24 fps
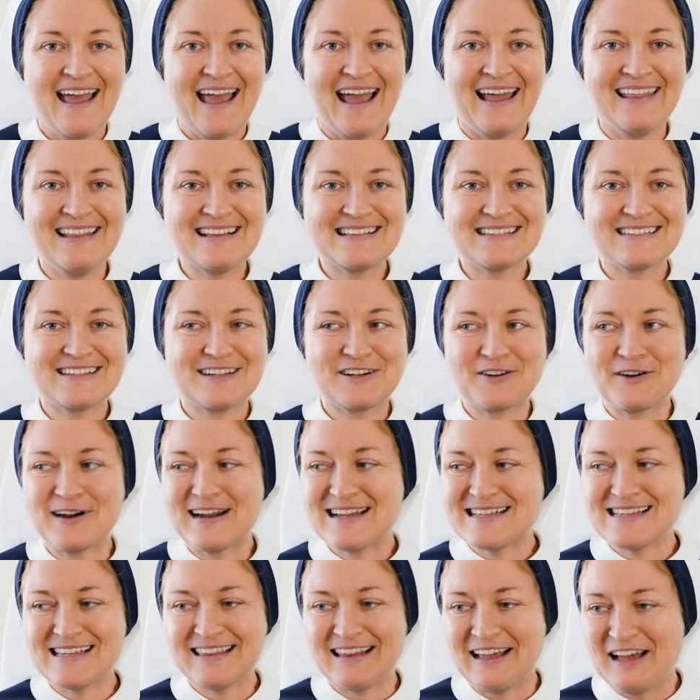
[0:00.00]
And this
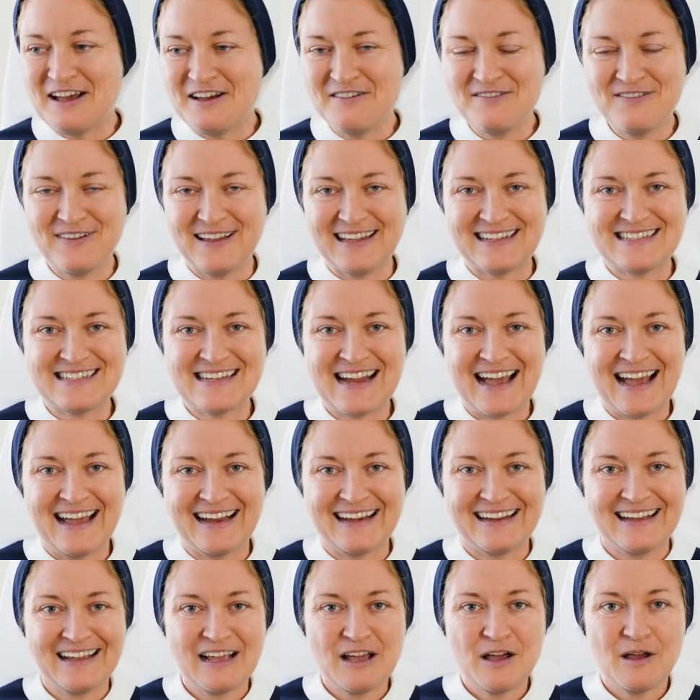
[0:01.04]
crazy love, it's
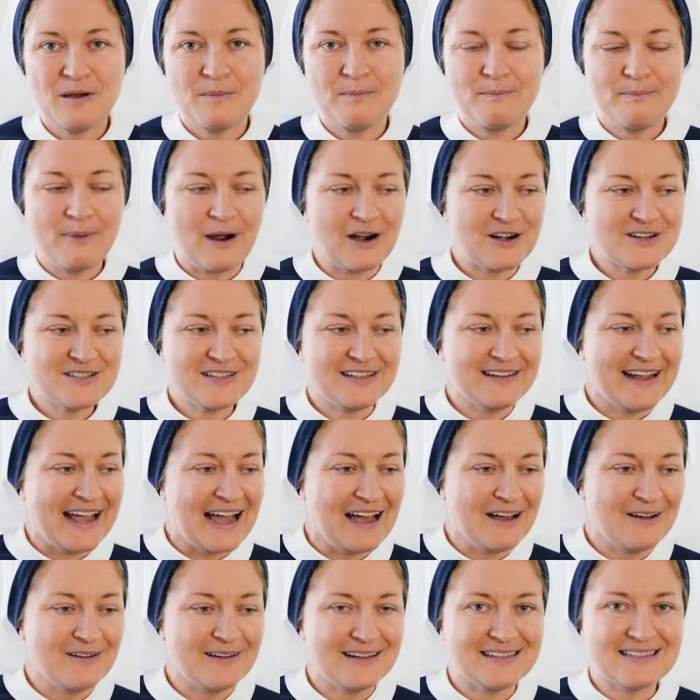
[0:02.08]
not parceled
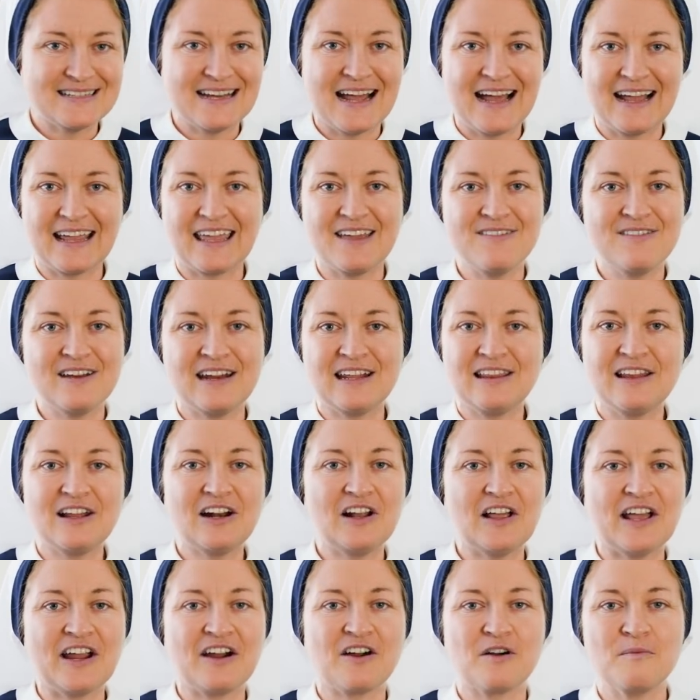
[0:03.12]
out, it's not given in
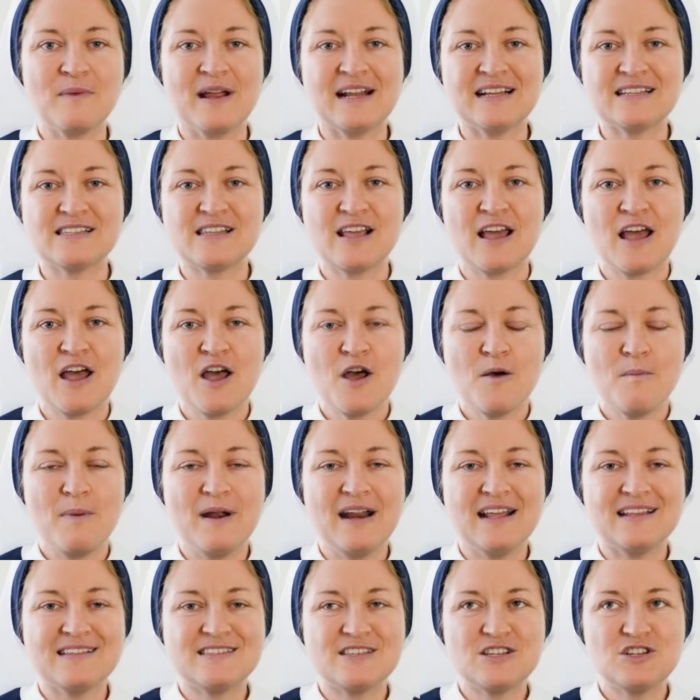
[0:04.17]
little increments, but
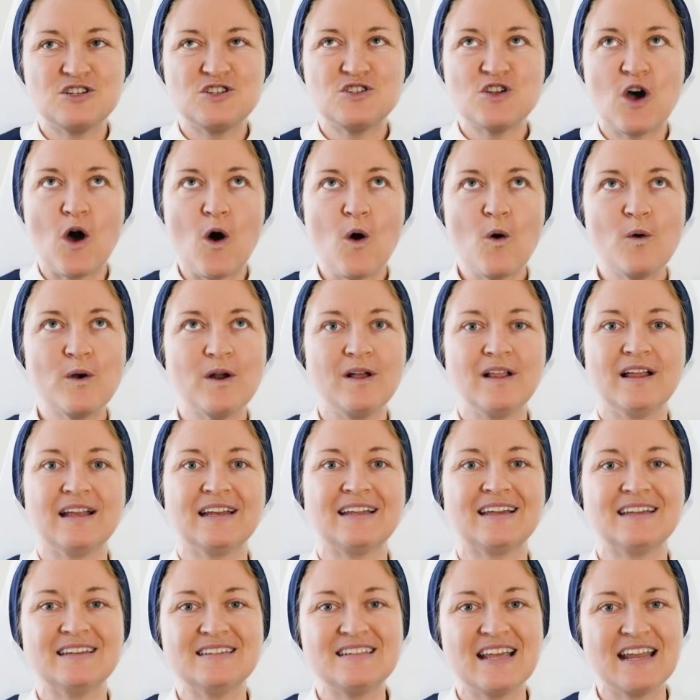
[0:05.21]
it's total
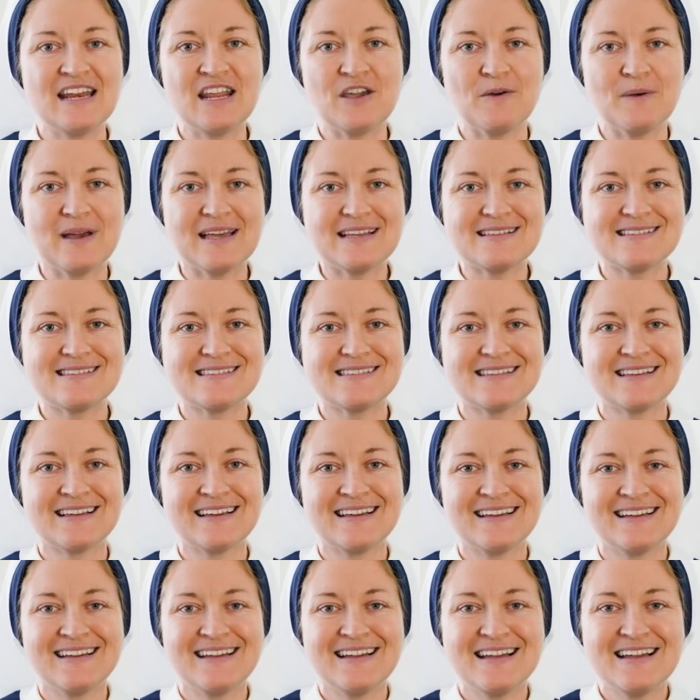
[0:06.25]
and continuous.
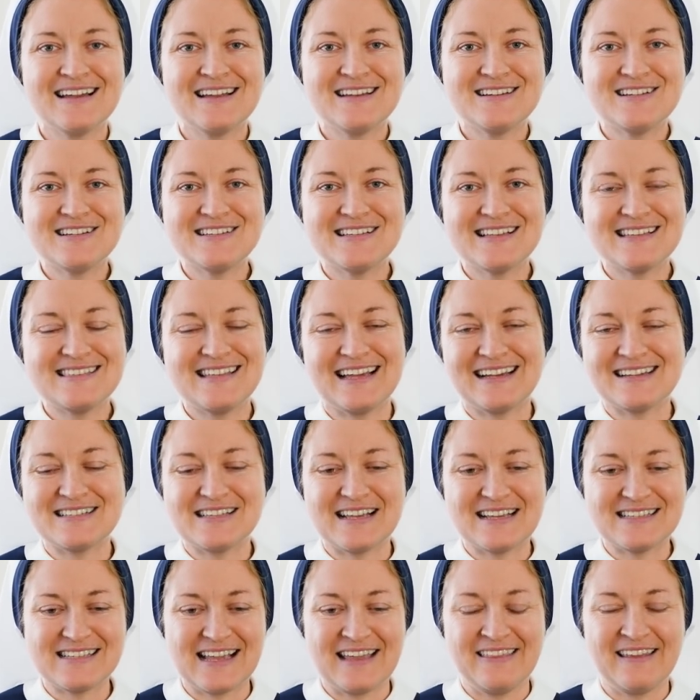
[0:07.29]
Jesus tells
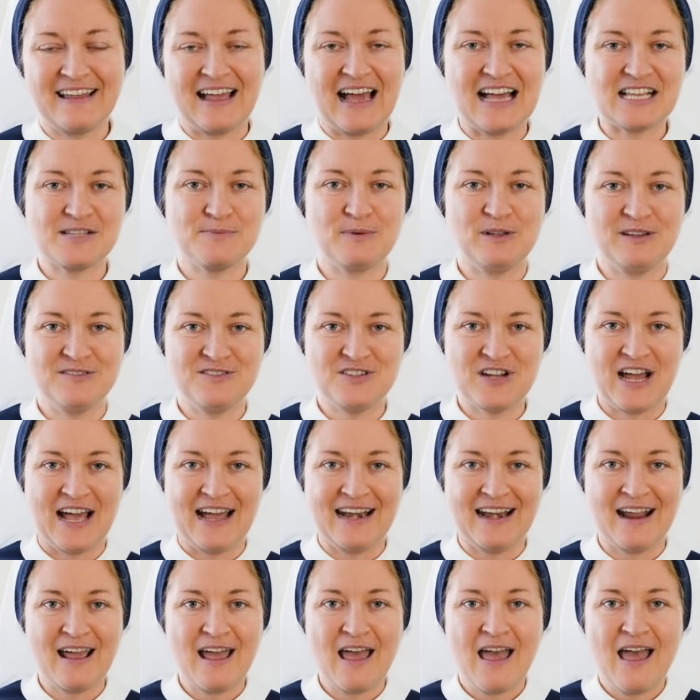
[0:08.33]
us in the Gospel of
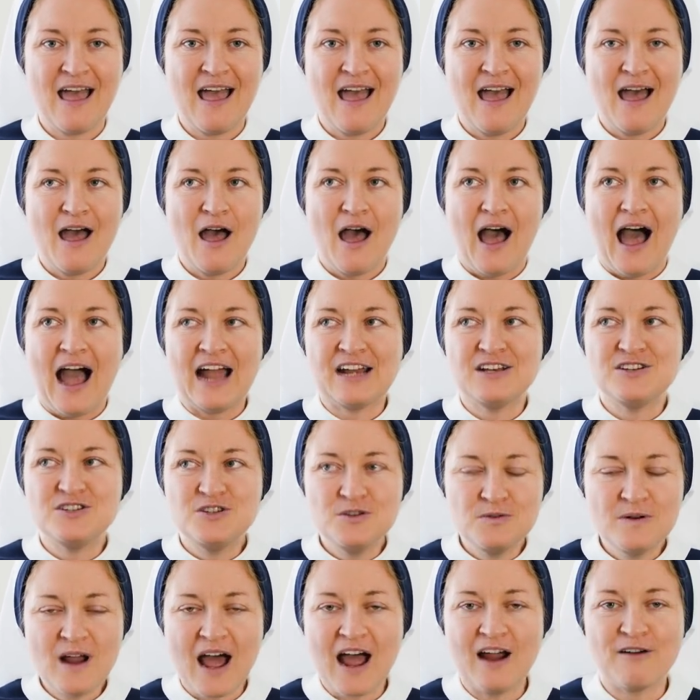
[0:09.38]
John, I
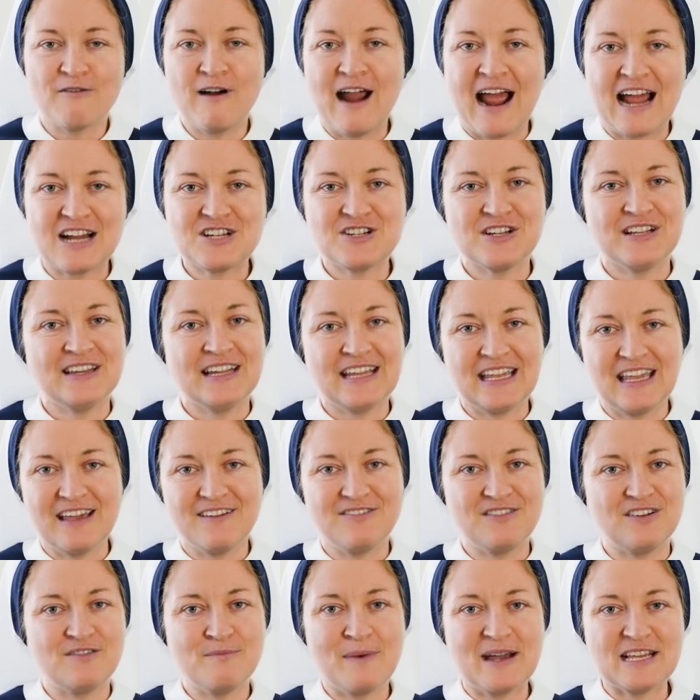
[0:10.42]
do not ration the
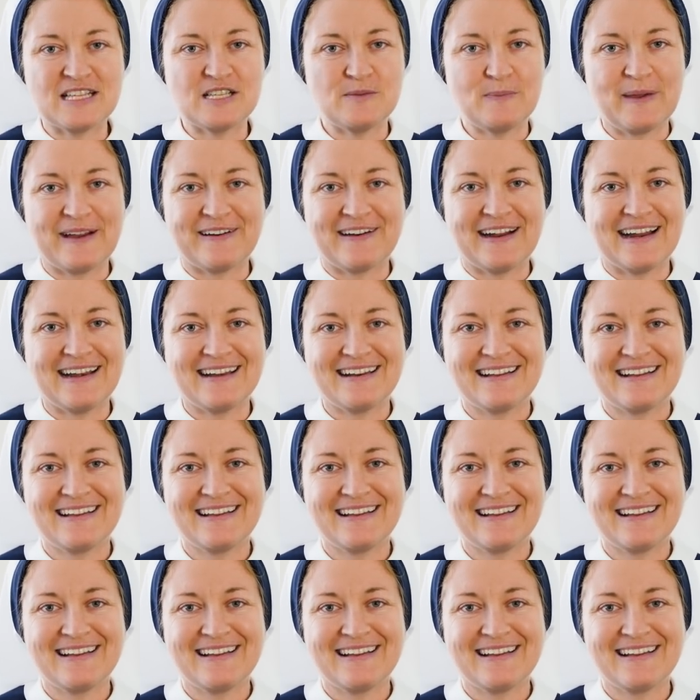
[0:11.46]
gift of my Spirit.